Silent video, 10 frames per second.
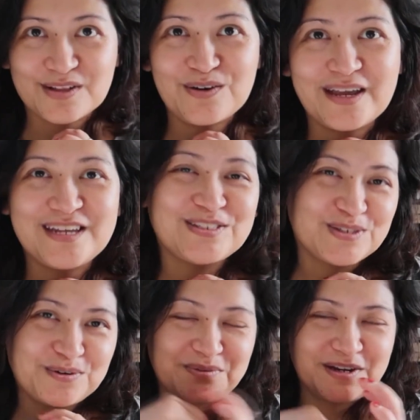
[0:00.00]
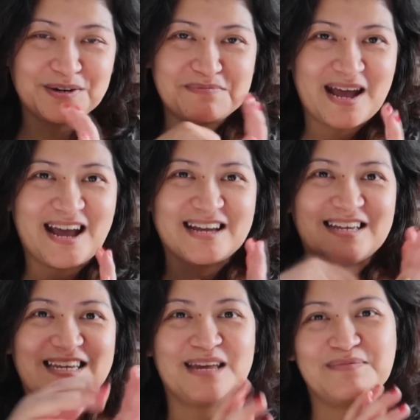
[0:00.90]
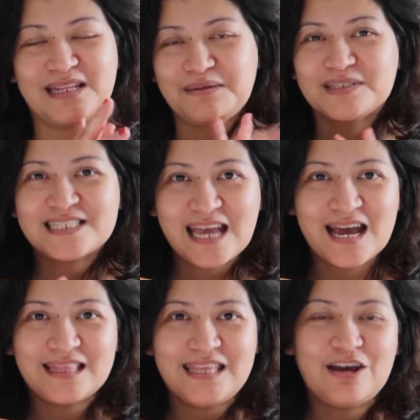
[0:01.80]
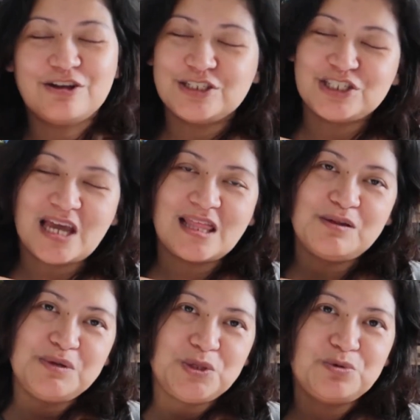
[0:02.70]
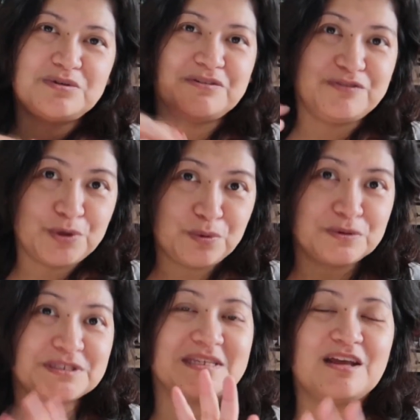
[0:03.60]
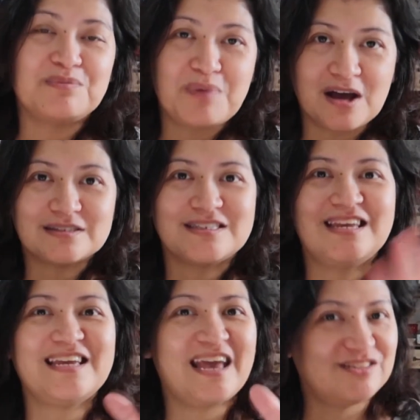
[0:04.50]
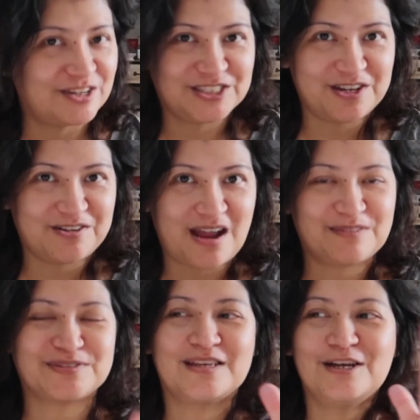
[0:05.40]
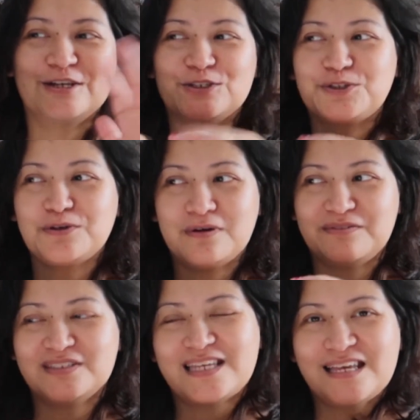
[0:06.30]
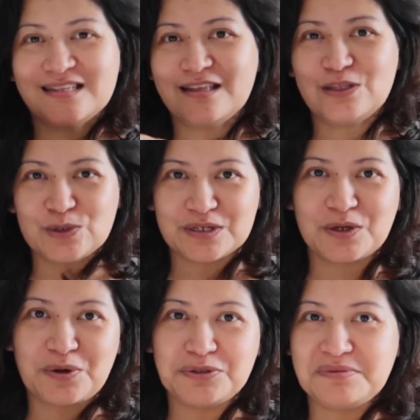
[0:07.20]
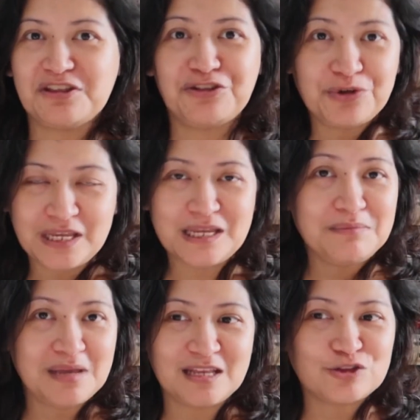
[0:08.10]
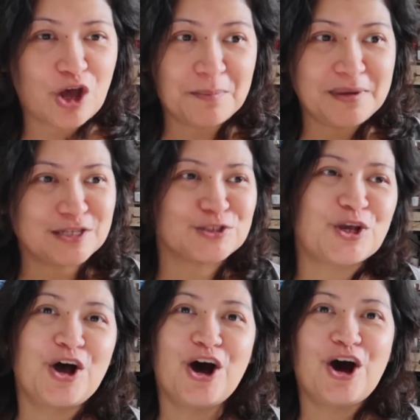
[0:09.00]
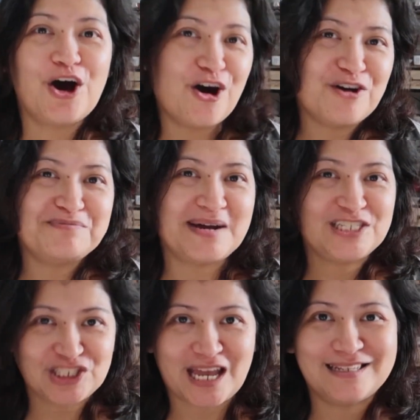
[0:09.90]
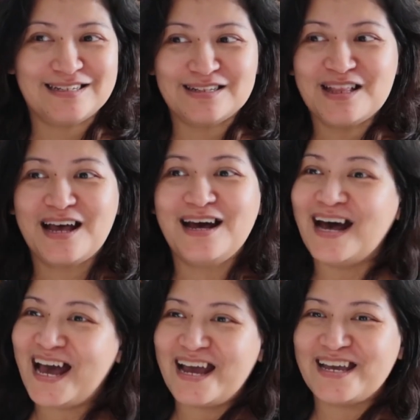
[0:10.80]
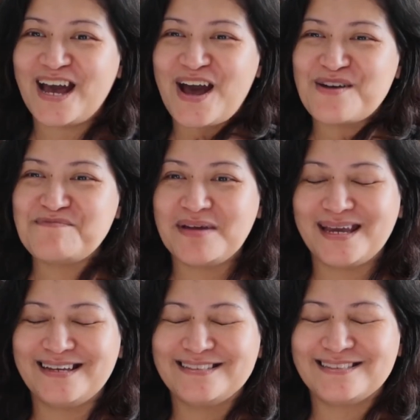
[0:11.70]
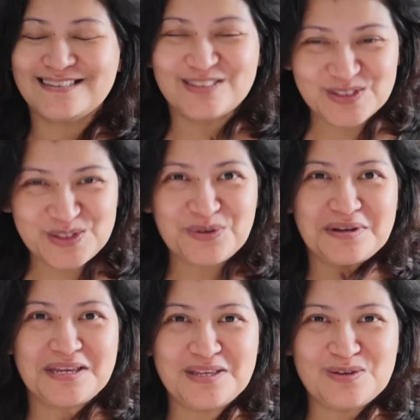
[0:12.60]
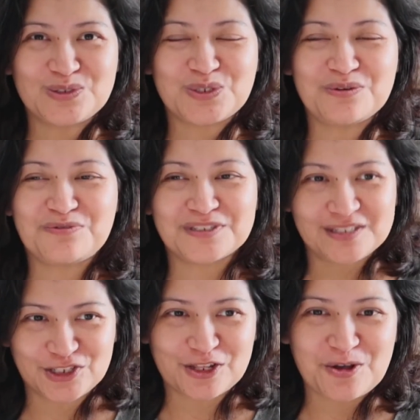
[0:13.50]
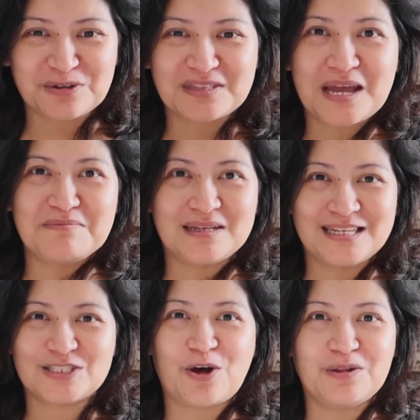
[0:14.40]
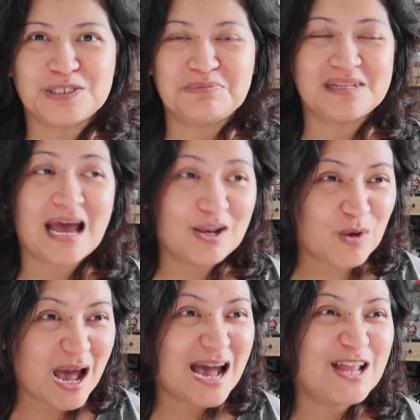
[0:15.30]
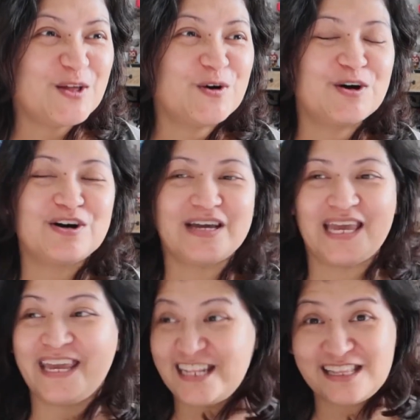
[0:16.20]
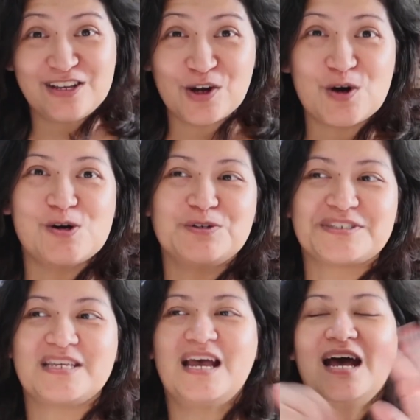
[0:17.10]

Okay, so we are back. Again, my name is Kathy. On this channel, we do reviews, unboxing, and arts and crafts. So I've decided that those are going to be the three main topics of my channel. I have been doing YouTube for such a long time, but it's always been halo-halo, anything goes.